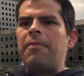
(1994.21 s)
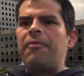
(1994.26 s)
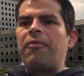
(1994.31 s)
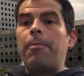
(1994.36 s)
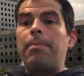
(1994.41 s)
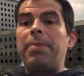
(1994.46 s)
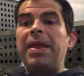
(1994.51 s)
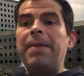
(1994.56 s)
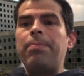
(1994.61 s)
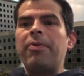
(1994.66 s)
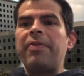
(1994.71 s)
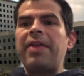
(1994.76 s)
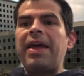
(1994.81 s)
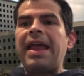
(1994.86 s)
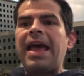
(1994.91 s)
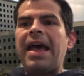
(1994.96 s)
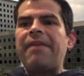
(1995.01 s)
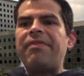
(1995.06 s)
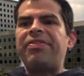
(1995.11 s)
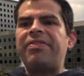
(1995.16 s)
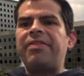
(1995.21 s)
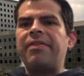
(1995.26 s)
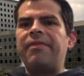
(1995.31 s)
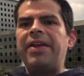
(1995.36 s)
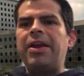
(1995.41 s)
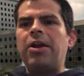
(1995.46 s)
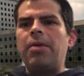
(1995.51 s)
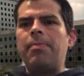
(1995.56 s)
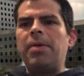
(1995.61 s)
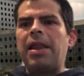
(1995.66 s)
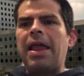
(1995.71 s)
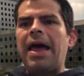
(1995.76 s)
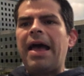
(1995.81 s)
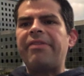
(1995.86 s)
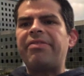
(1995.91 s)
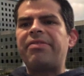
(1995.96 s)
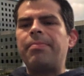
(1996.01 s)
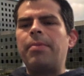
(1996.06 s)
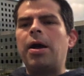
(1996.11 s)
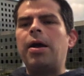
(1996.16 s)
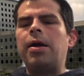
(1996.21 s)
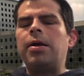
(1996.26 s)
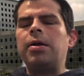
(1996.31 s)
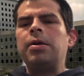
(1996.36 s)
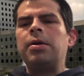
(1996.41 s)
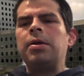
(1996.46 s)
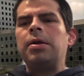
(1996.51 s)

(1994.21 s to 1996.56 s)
For people that have severe melasma,